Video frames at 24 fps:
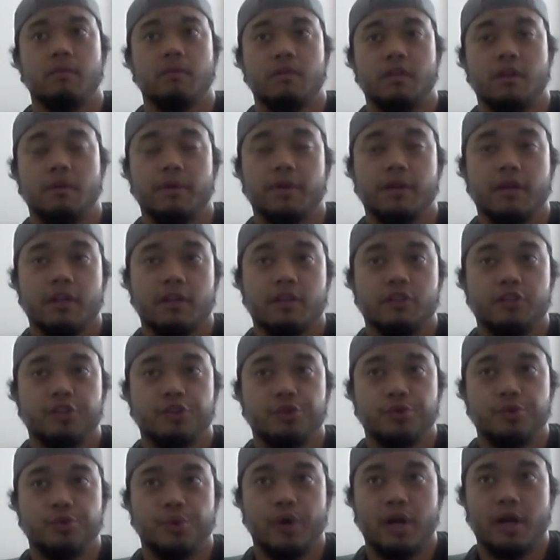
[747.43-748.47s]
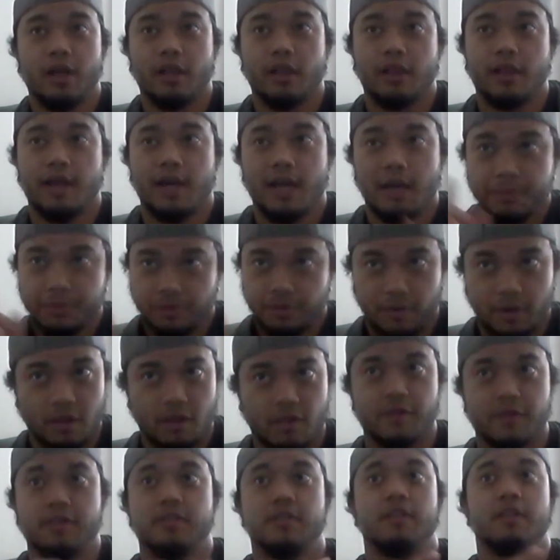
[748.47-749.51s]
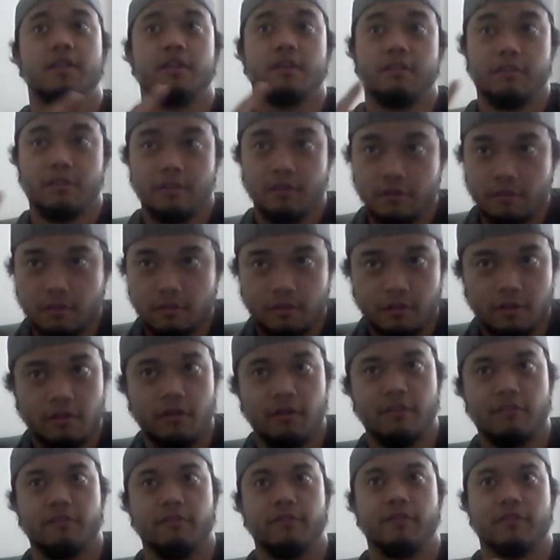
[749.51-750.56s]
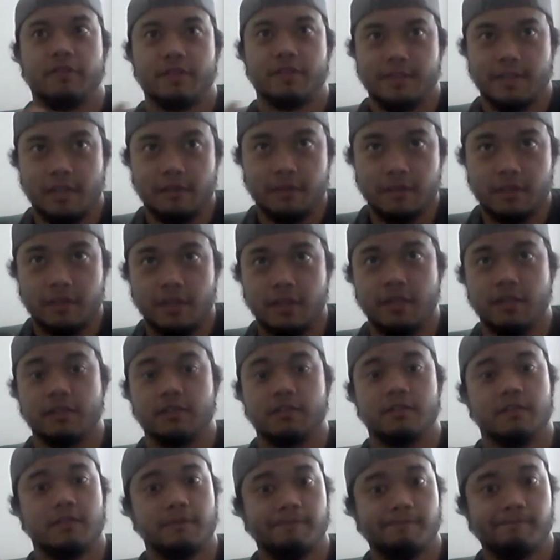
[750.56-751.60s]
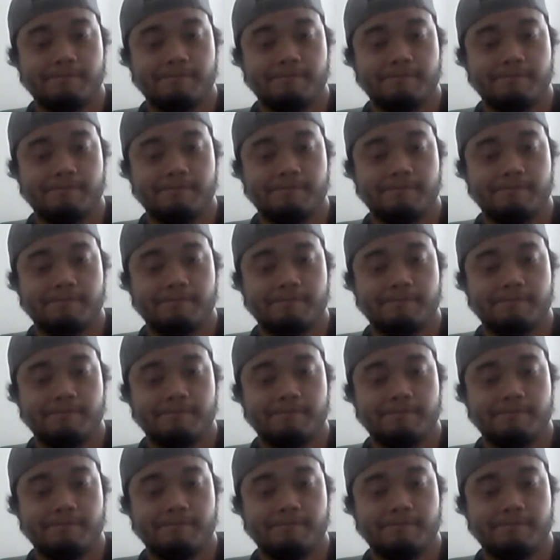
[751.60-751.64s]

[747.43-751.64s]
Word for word: They were going to do laps around the city for seven days.